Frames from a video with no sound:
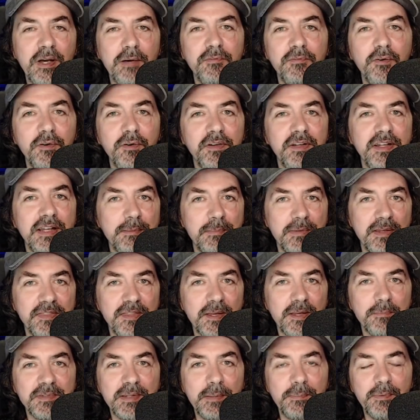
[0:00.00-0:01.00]
it's helpful, give
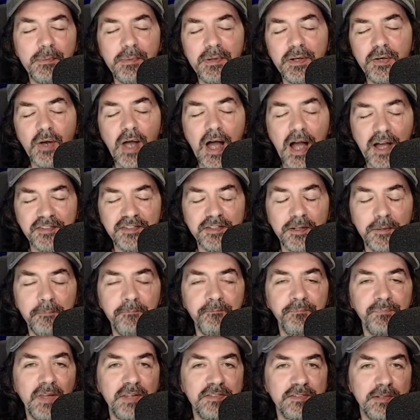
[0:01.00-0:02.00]
me a thumbs up. It'd be
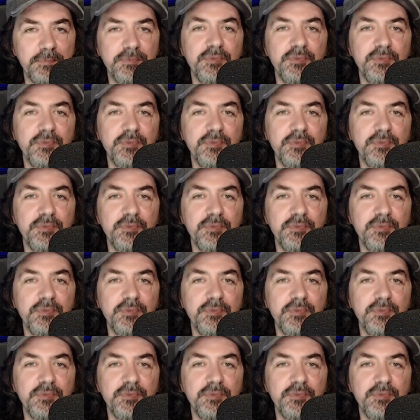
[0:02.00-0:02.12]
awesome.